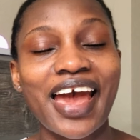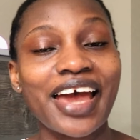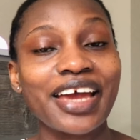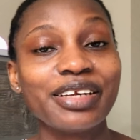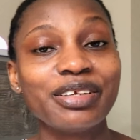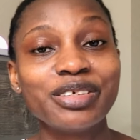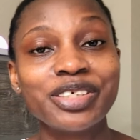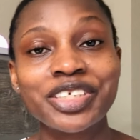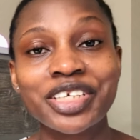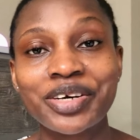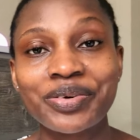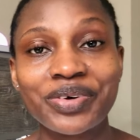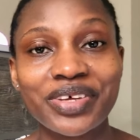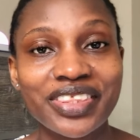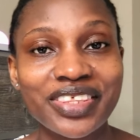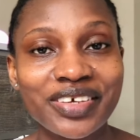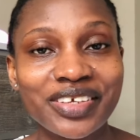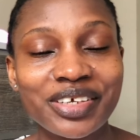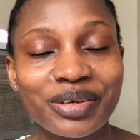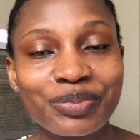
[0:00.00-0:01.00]
I do share
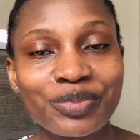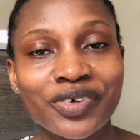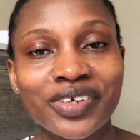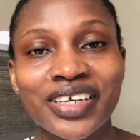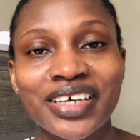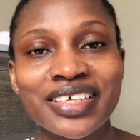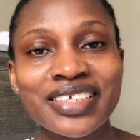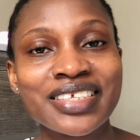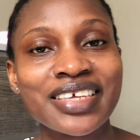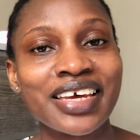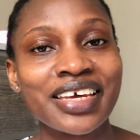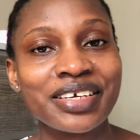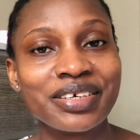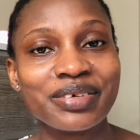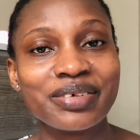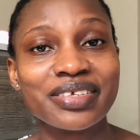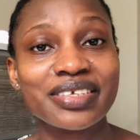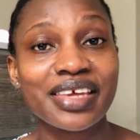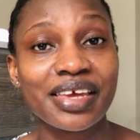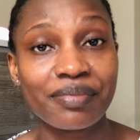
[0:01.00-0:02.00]
with you the products I
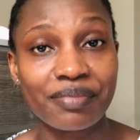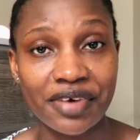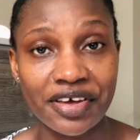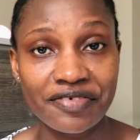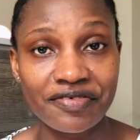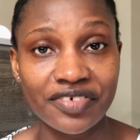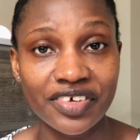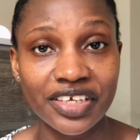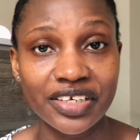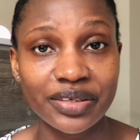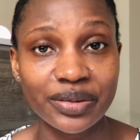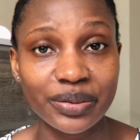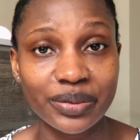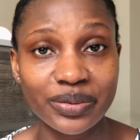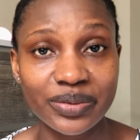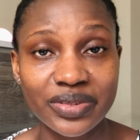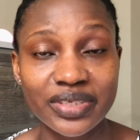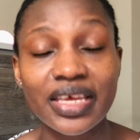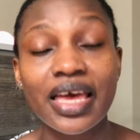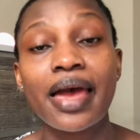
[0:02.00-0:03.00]
use in my
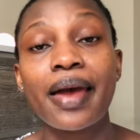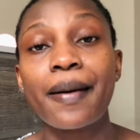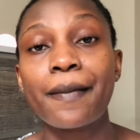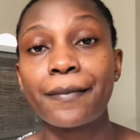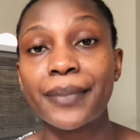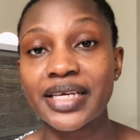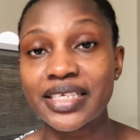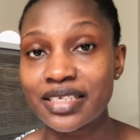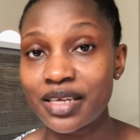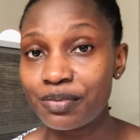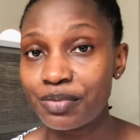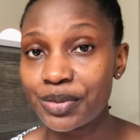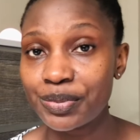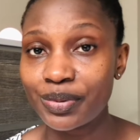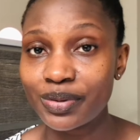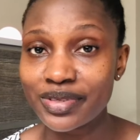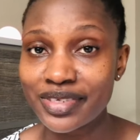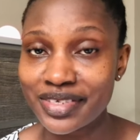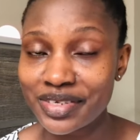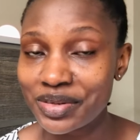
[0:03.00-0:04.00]
videos, but some
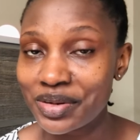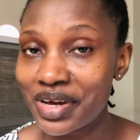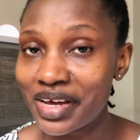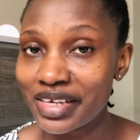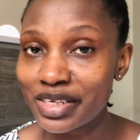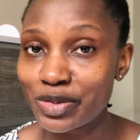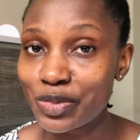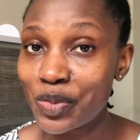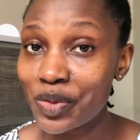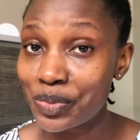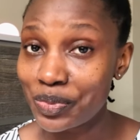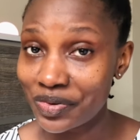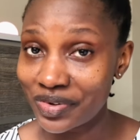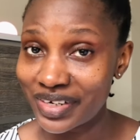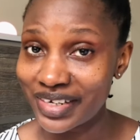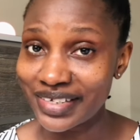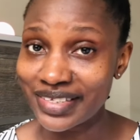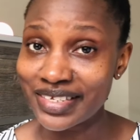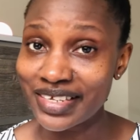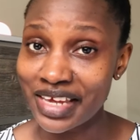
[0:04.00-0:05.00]
people still ask what
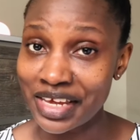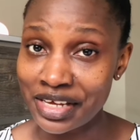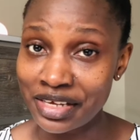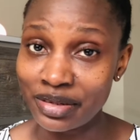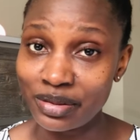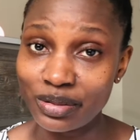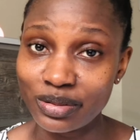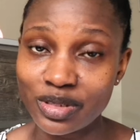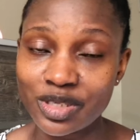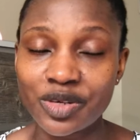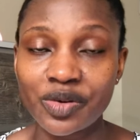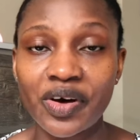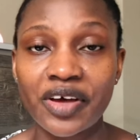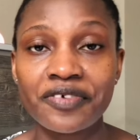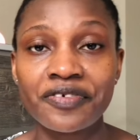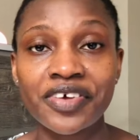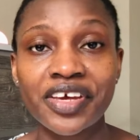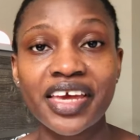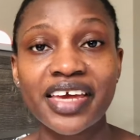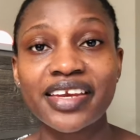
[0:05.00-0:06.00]
products I use, so I
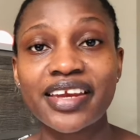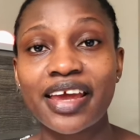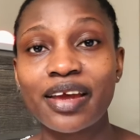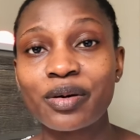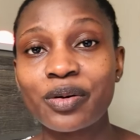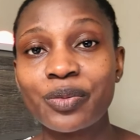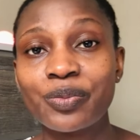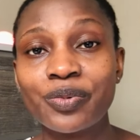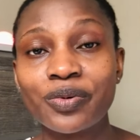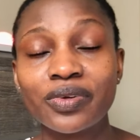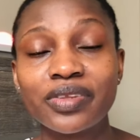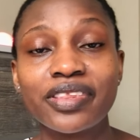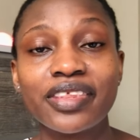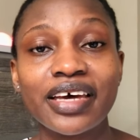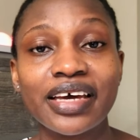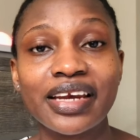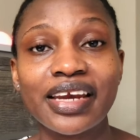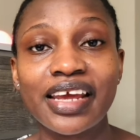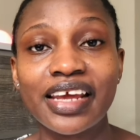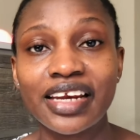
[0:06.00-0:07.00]
figured I could put
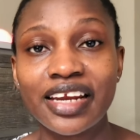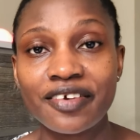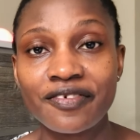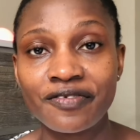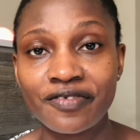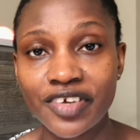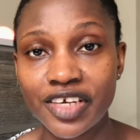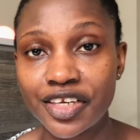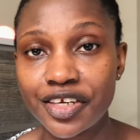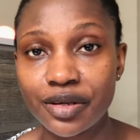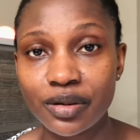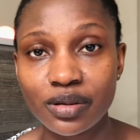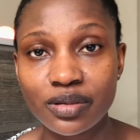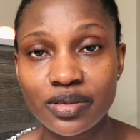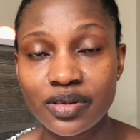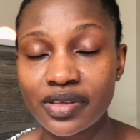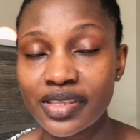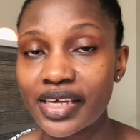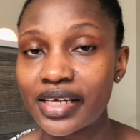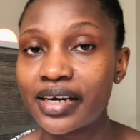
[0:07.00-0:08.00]
that in a video
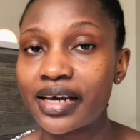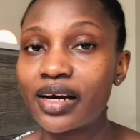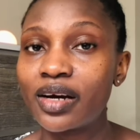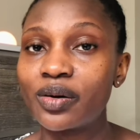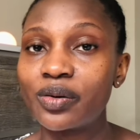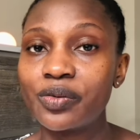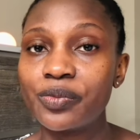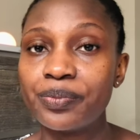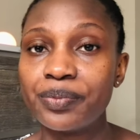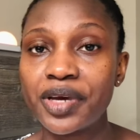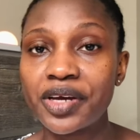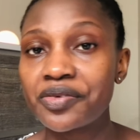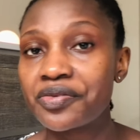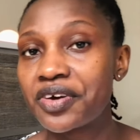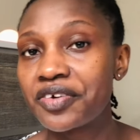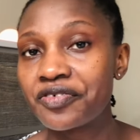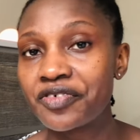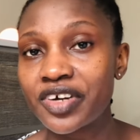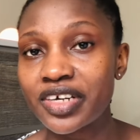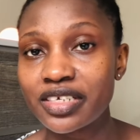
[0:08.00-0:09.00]
so that I'll make
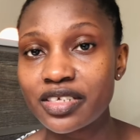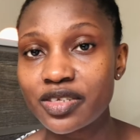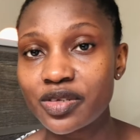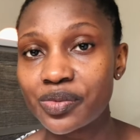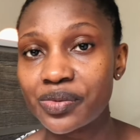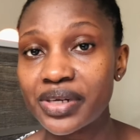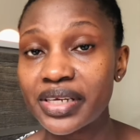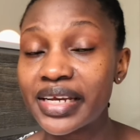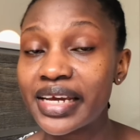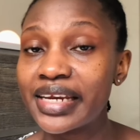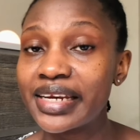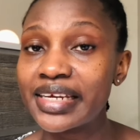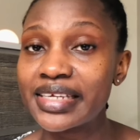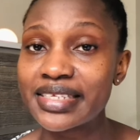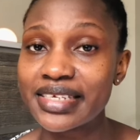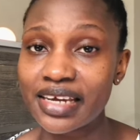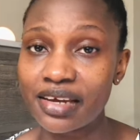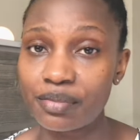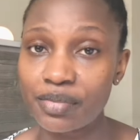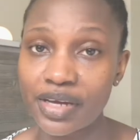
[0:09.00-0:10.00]
reference to it
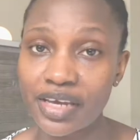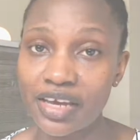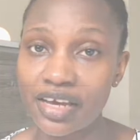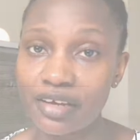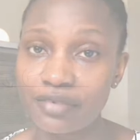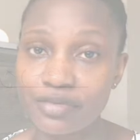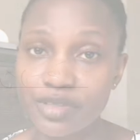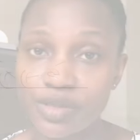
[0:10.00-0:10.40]
anytime I have